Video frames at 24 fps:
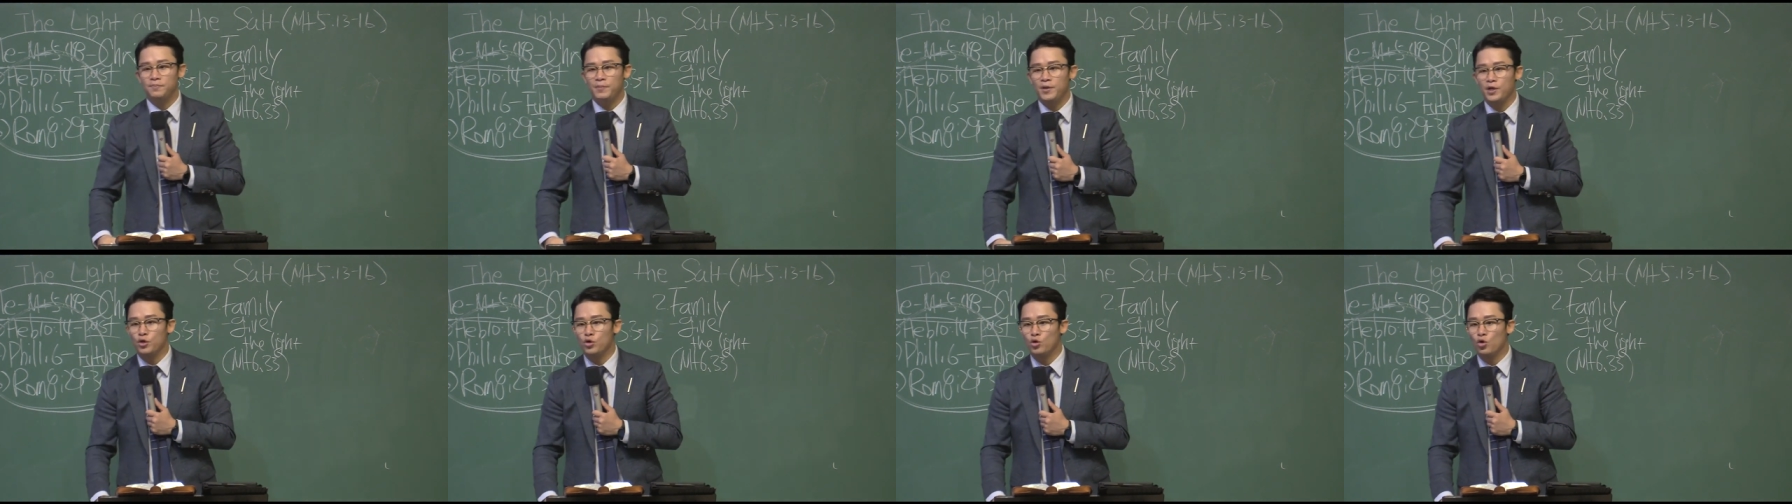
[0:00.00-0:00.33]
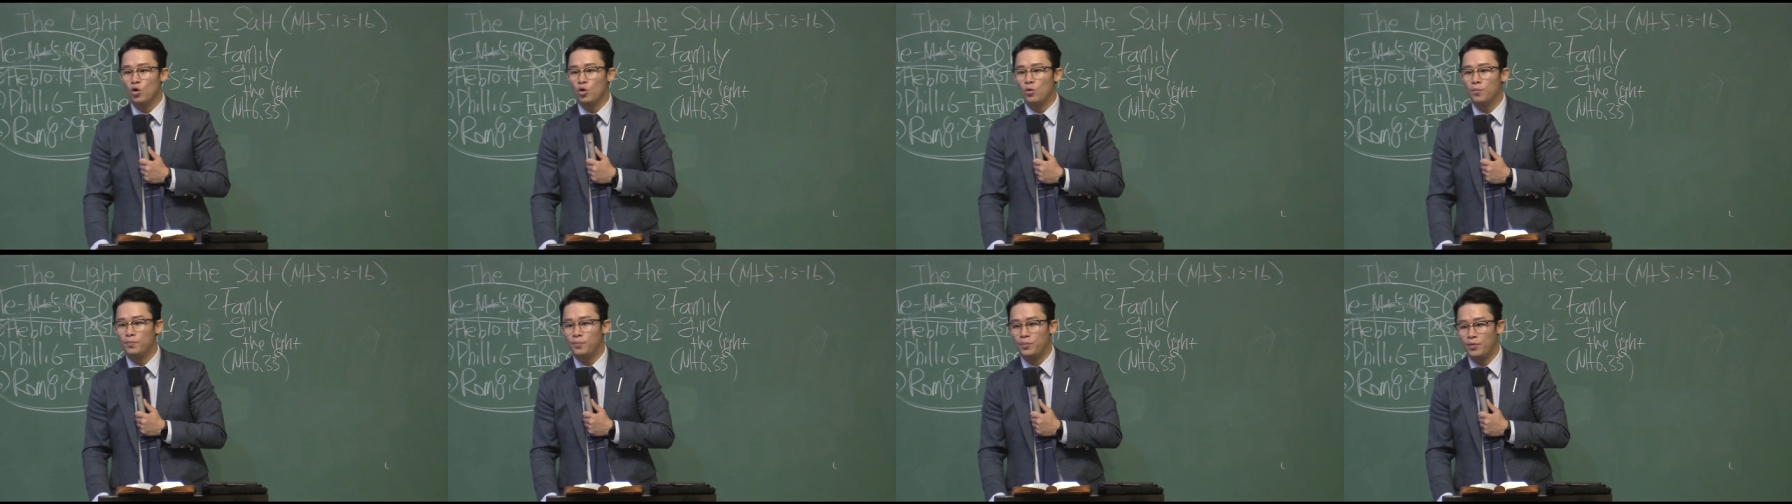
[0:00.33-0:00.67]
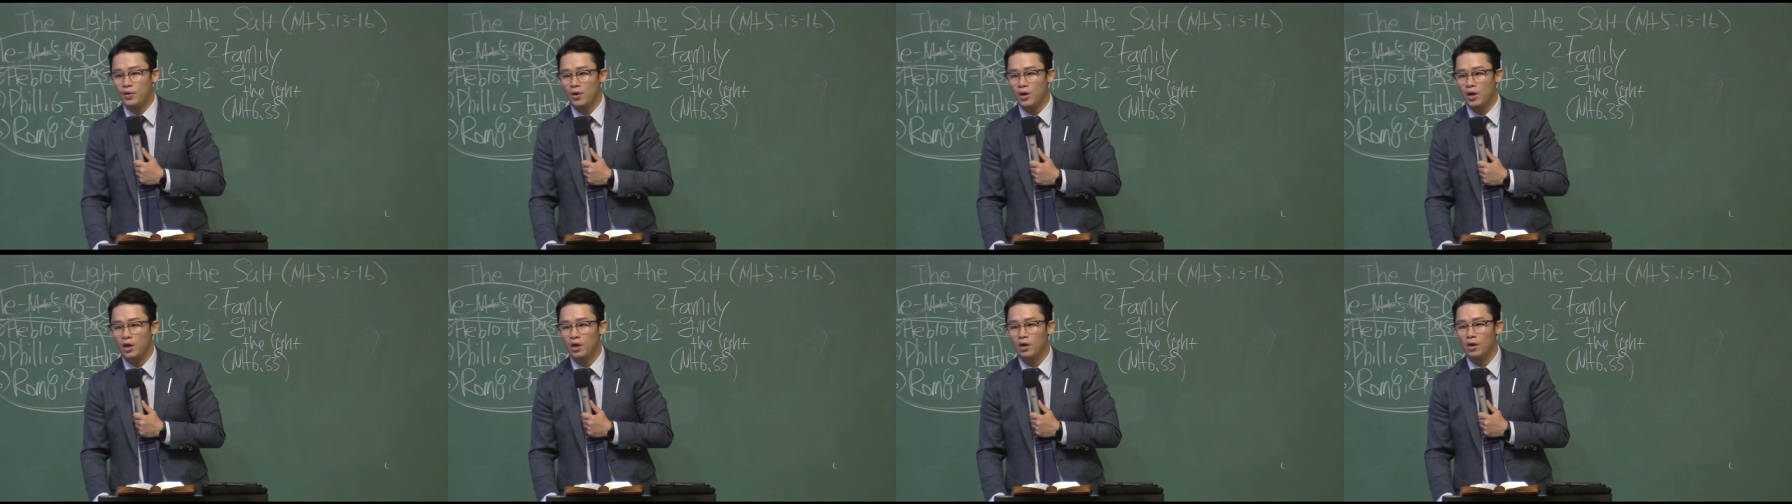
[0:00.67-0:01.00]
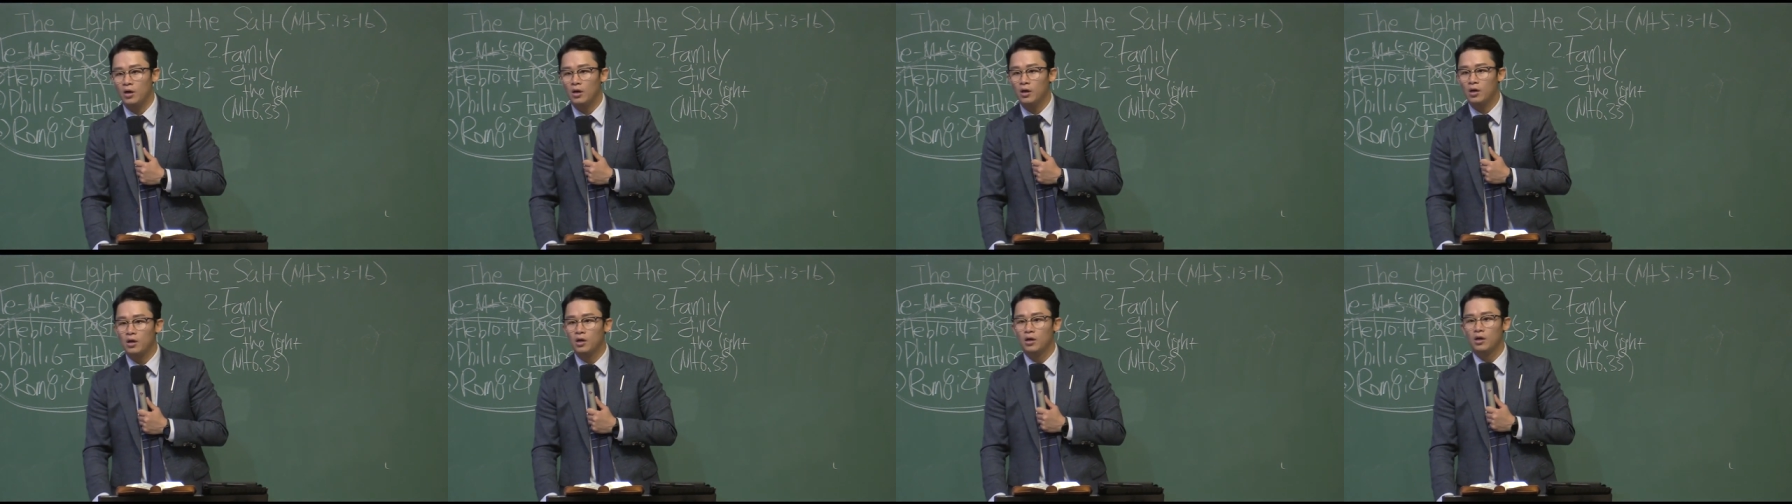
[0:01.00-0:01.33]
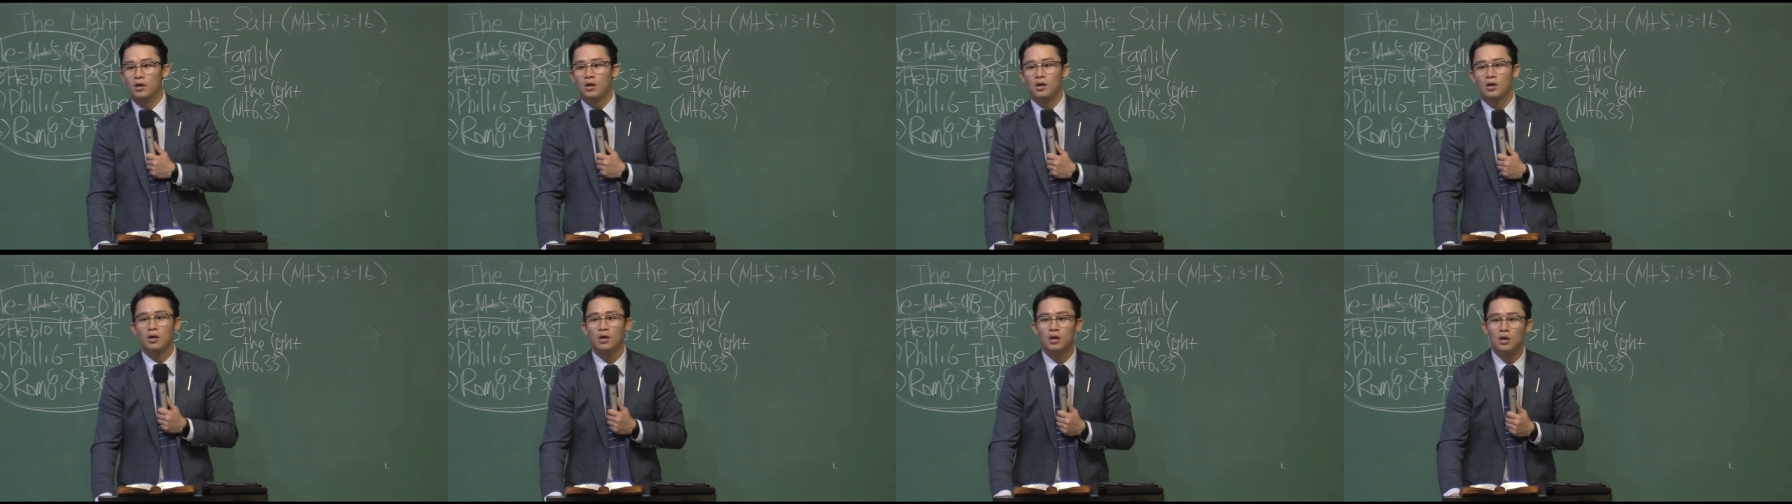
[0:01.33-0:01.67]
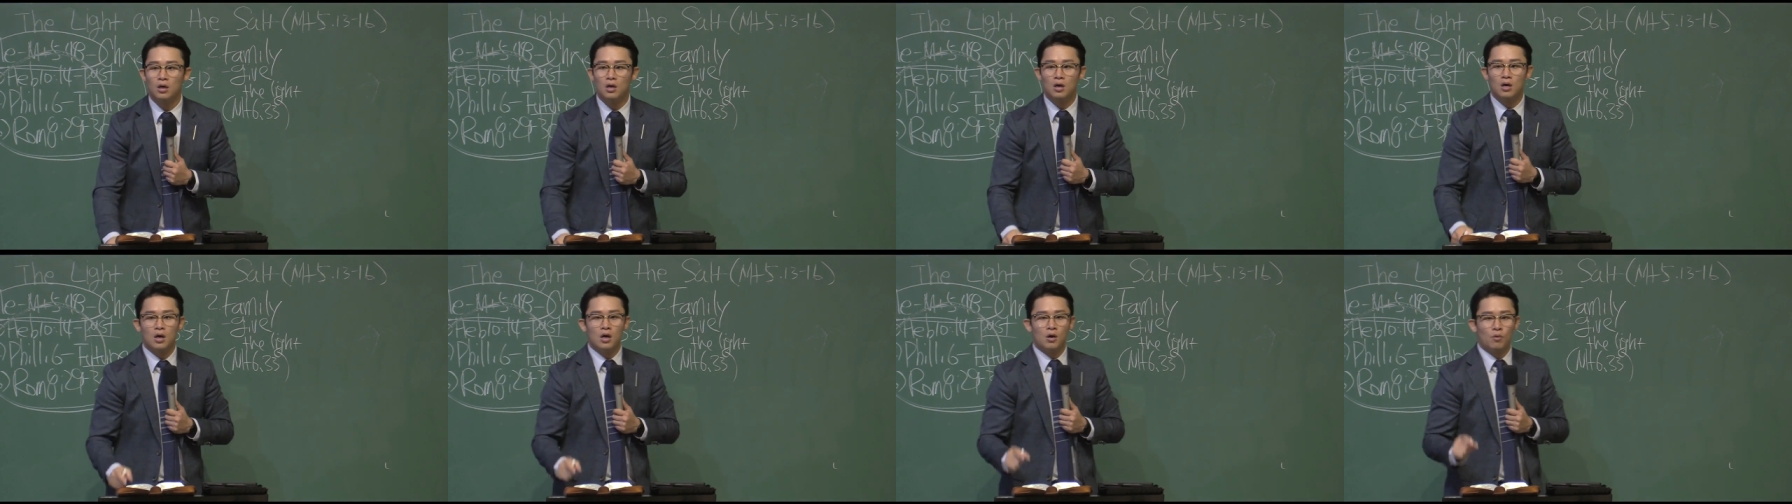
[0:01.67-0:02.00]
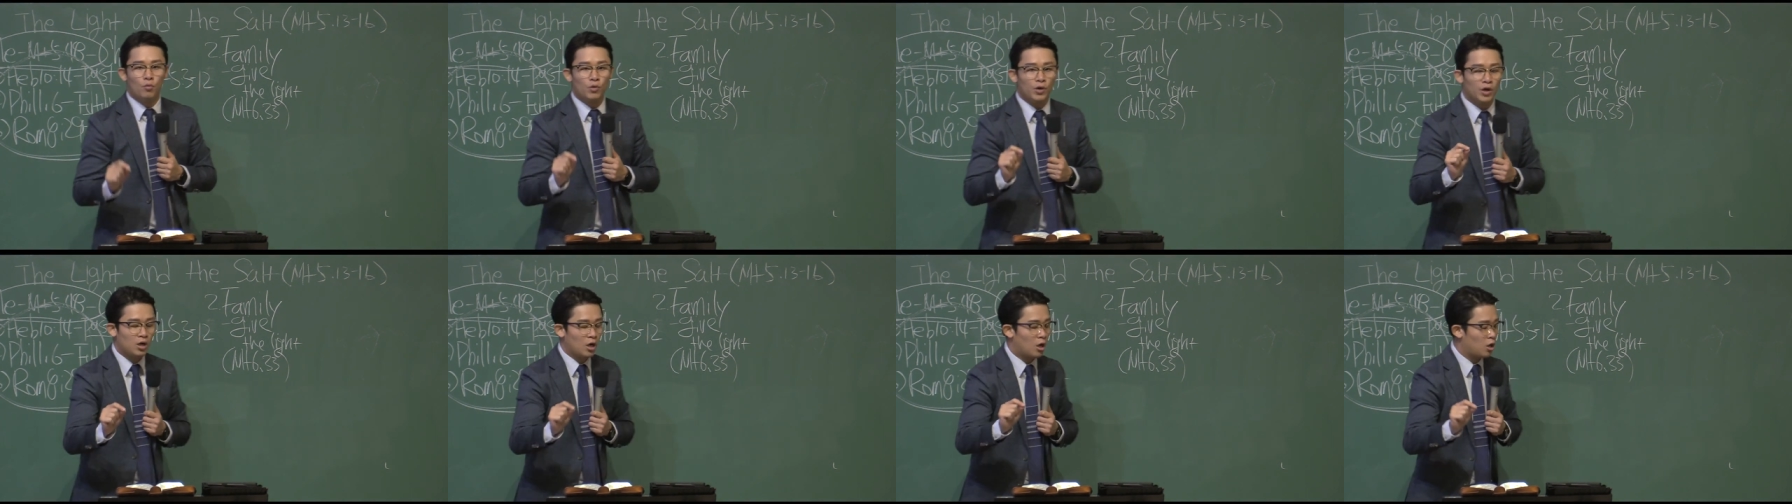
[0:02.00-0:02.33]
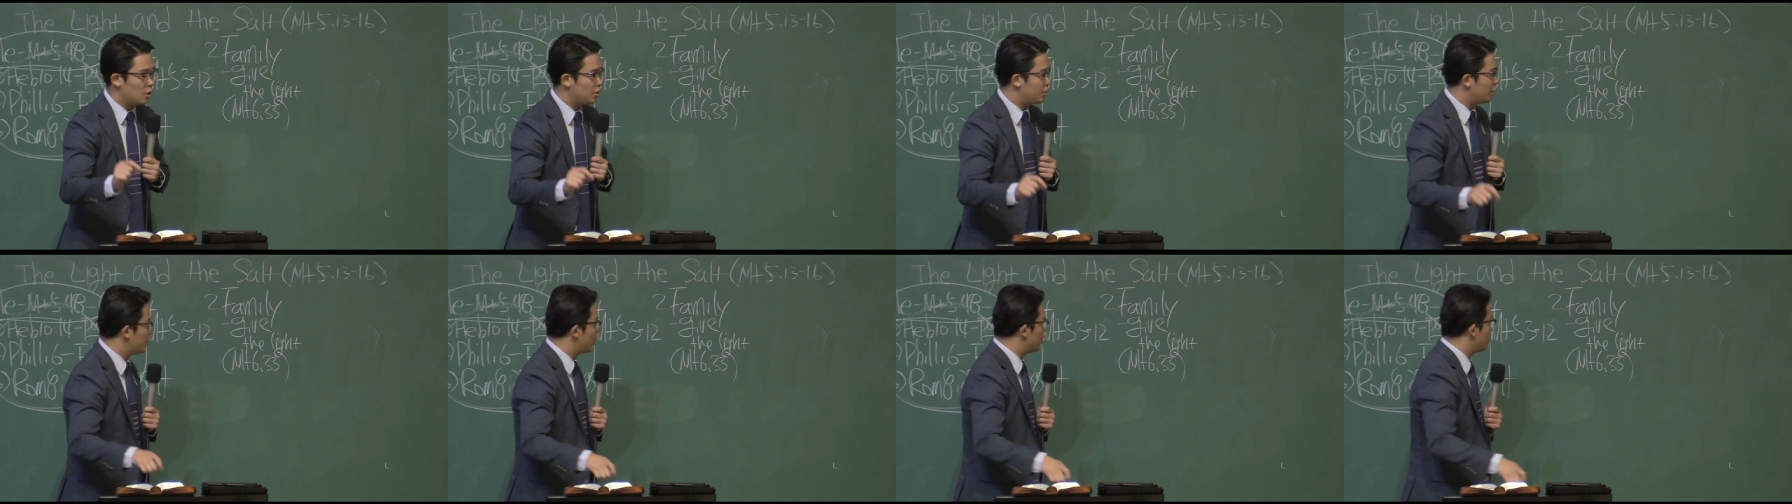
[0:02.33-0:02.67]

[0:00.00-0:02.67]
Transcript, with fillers: be your prayer. Regarding